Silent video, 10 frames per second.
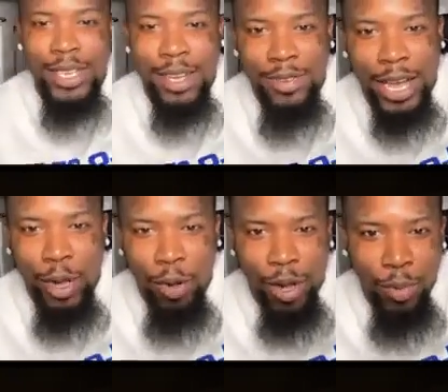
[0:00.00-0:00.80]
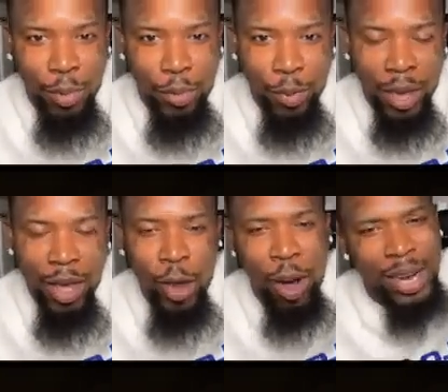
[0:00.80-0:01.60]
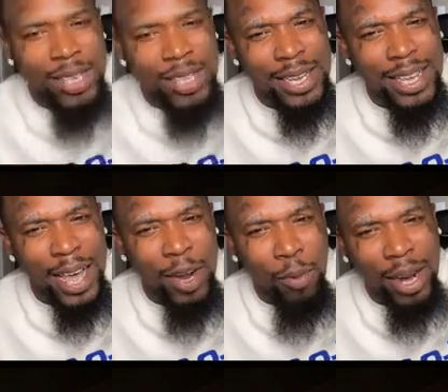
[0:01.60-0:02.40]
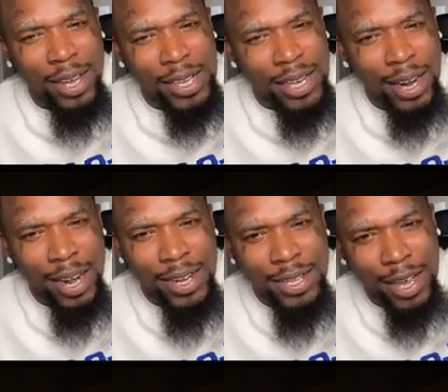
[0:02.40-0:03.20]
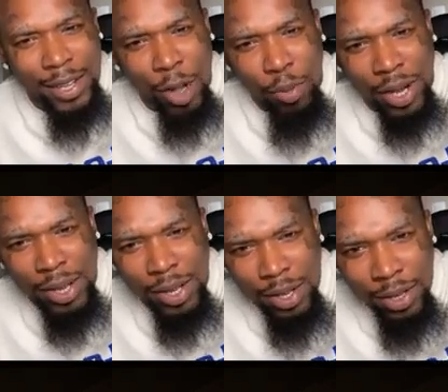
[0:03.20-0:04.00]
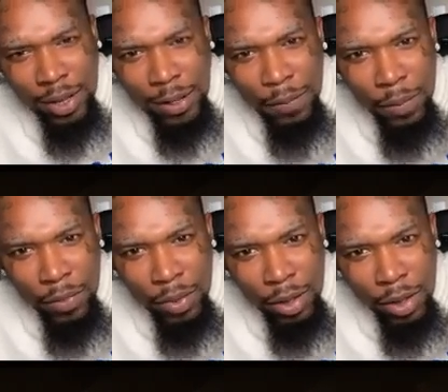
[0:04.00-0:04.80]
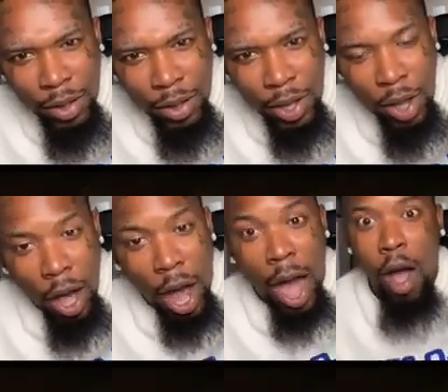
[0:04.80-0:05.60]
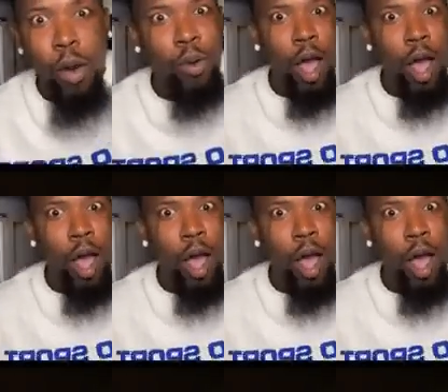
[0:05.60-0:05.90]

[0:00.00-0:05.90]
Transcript: see if Jake gonna come up here, man. Why these niggas hating on my nigga 1090 Jake though, bitch? What 1090 Jake do? I don't